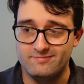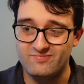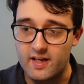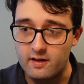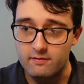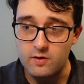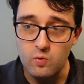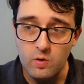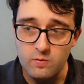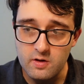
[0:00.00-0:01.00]
take a few
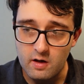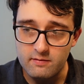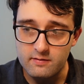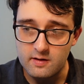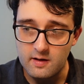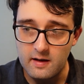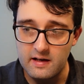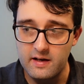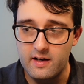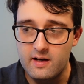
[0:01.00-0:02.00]
wounds off,
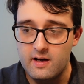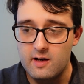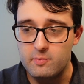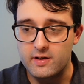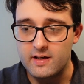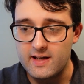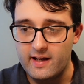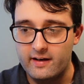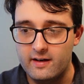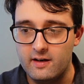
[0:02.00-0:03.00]
but
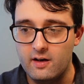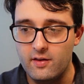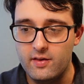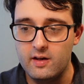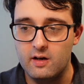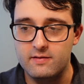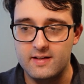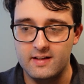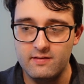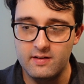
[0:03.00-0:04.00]
again, nothing of
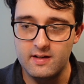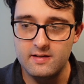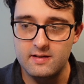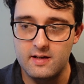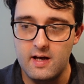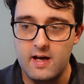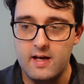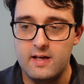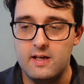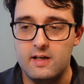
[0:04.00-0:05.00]
significance.
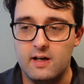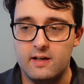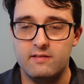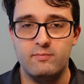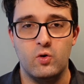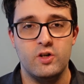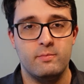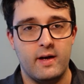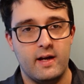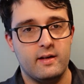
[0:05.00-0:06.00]
He kind of pushed
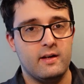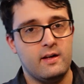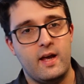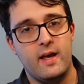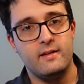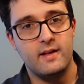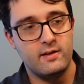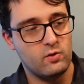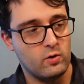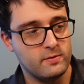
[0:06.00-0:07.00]
back a
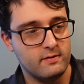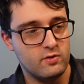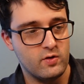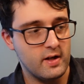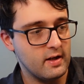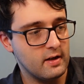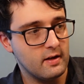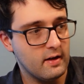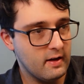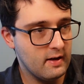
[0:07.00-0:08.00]
Death Corps of Krieg
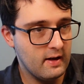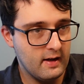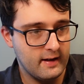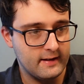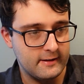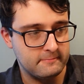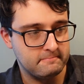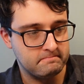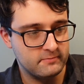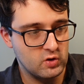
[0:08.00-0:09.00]

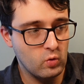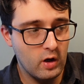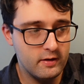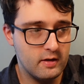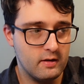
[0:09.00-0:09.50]
squad